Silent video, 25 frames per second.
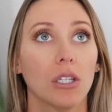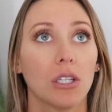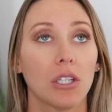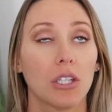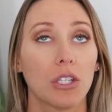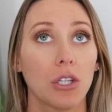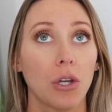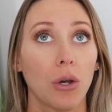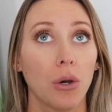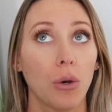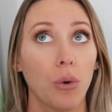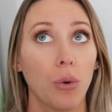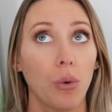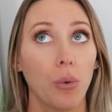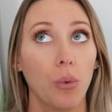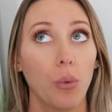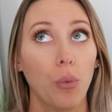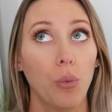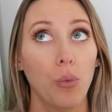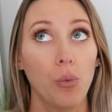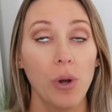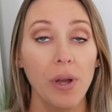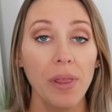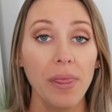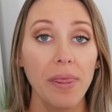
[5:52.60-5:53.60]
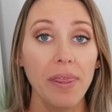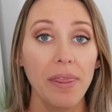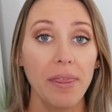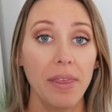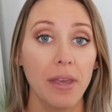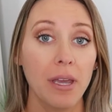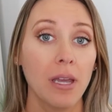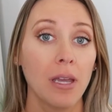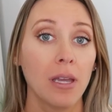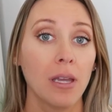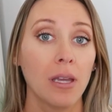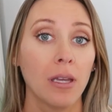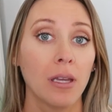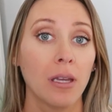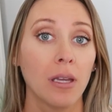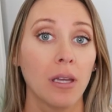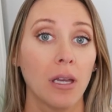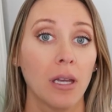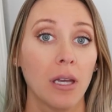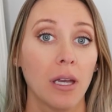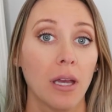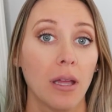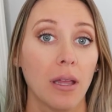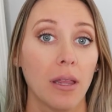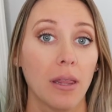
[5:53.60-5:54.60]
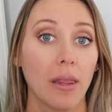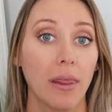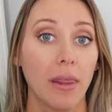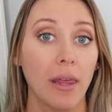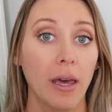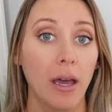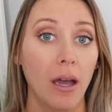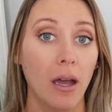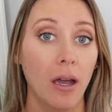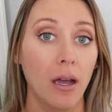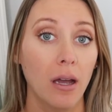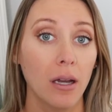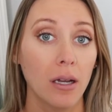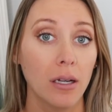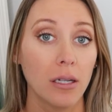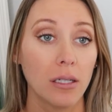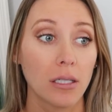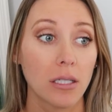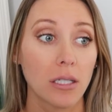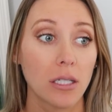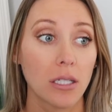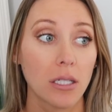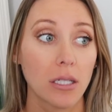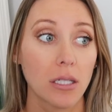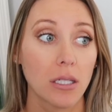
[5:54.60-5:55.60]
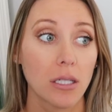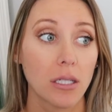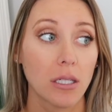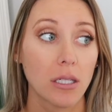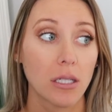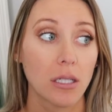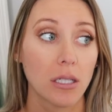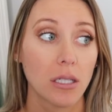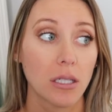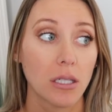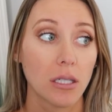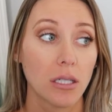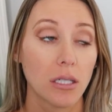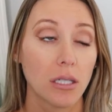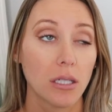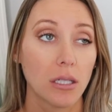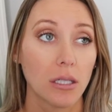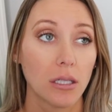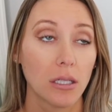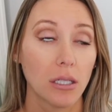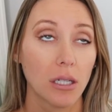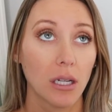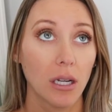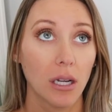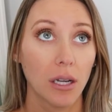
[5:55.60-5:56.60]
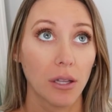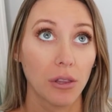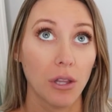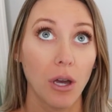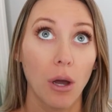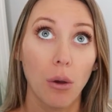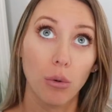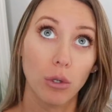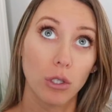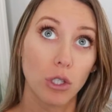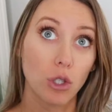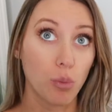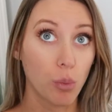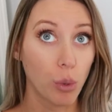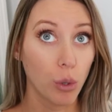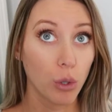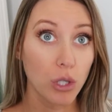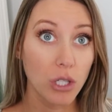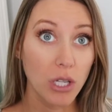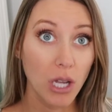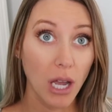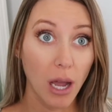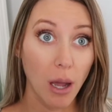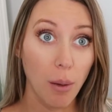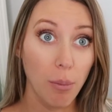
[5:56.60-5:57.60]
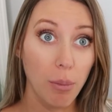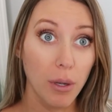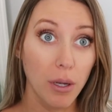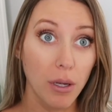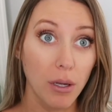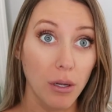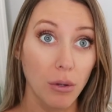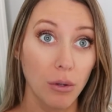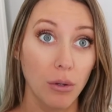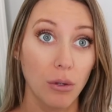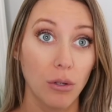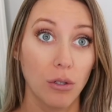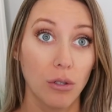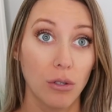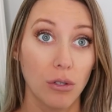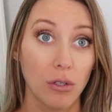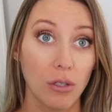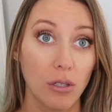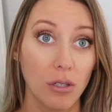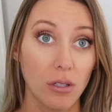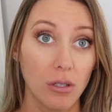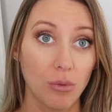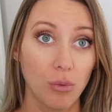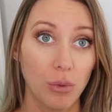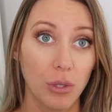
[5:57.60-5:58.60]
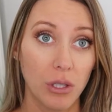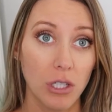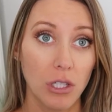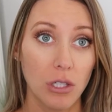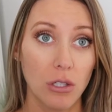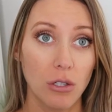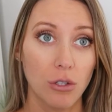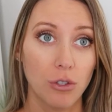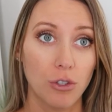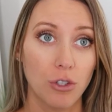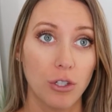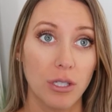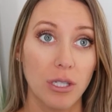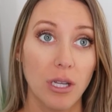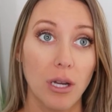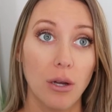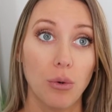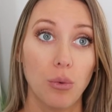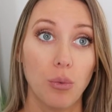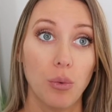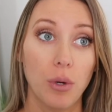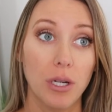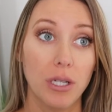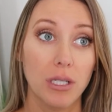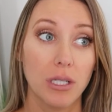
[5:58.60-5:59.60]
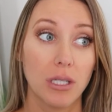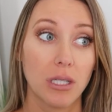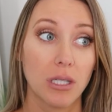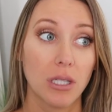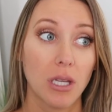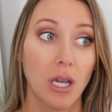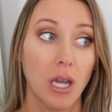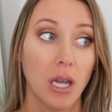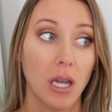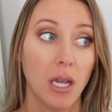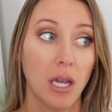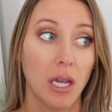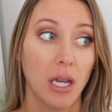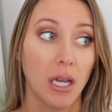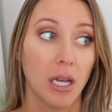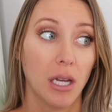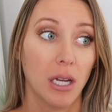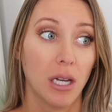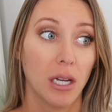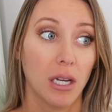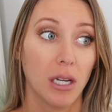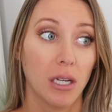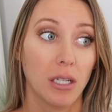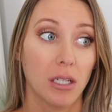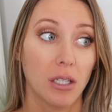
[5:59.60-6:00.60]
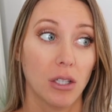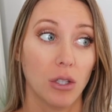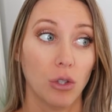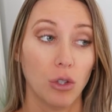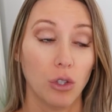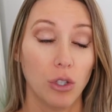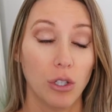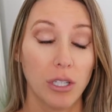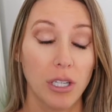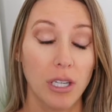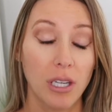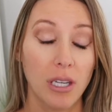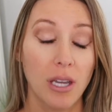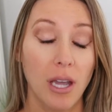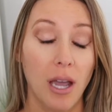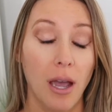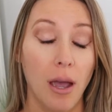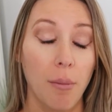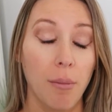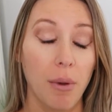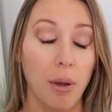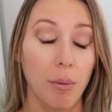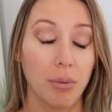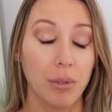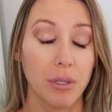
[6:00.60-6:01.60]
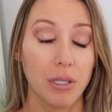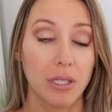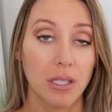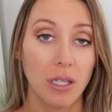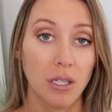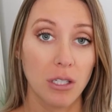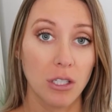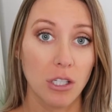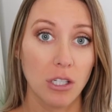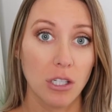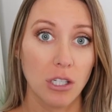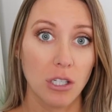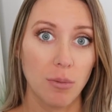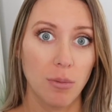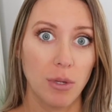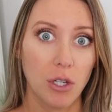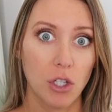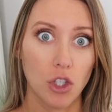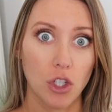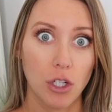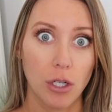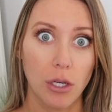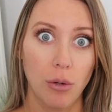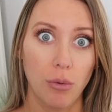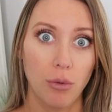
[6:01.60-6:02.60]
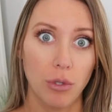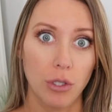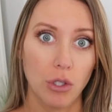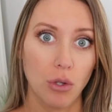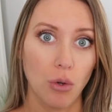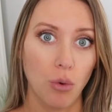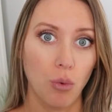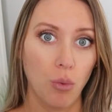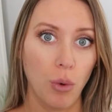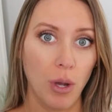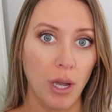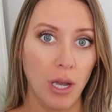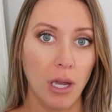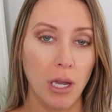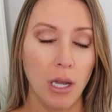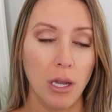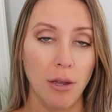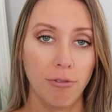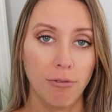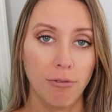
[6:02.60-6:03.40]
So one thing that I thought was supposed to happen with this ultrasound was looking at my placenta to make sure it was away